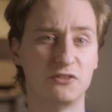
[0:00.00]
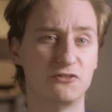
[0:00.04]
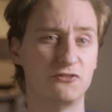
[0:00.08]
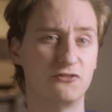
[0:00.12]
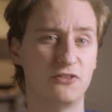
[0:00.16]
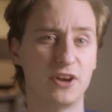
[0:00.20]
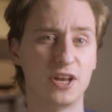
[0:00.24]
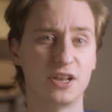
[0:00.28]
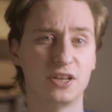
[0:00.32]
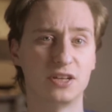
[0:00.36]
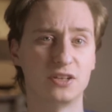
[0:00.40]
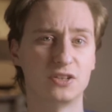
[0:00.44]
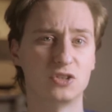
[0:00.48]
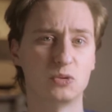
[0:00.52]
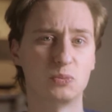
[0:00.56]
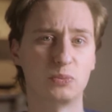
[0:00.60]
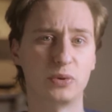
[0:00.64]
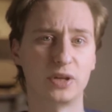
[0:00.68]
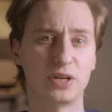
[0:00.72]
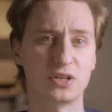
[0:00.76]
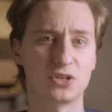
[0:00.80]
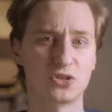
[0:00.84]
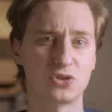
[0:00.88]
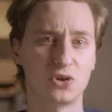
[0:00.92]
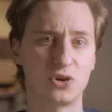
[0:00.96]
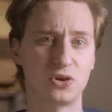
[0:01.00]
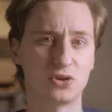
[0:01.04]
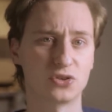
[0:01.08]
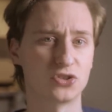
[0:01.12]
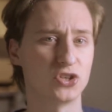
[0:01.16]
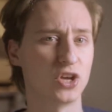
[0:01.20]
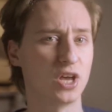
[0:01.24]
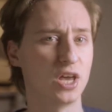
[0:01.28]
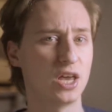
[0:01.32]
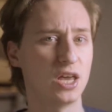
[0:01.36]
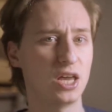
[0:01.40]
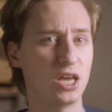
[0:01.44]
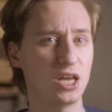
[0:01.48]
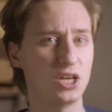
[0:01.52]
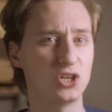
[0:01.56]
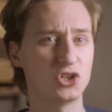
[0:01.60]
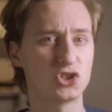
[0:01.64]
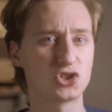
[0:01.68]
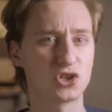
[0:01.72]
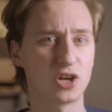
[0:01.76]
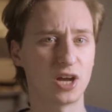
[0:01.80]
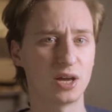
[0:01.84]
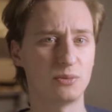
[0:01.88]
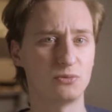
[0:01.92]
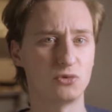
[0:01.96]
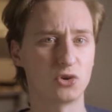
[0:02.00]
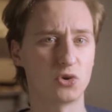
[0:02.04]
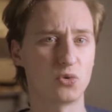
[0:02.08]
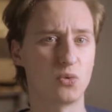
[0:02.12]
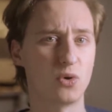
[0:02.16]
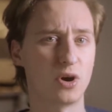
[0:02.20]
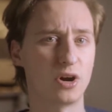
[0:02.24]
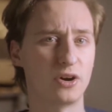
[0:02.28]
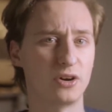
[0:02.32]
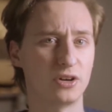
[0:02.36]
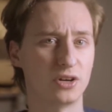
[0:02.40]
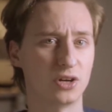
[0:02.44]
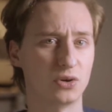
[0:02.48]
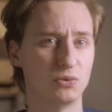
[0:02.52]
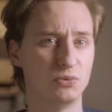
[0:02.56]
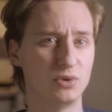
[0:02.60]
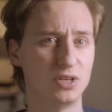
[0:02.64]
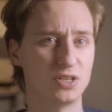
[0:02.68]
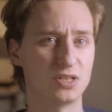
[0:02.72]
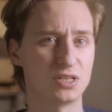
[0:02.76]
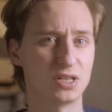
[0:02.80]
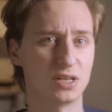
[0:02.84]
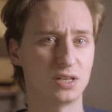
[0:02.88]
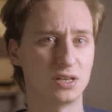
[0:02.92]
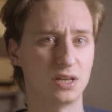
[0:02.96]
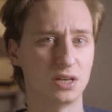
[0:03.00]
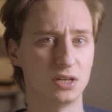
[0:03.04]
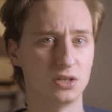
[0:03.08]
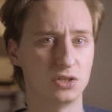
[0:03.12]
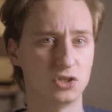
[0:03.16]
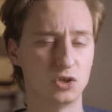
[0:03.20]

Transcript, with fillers: failing to play songs, each time requiring a reset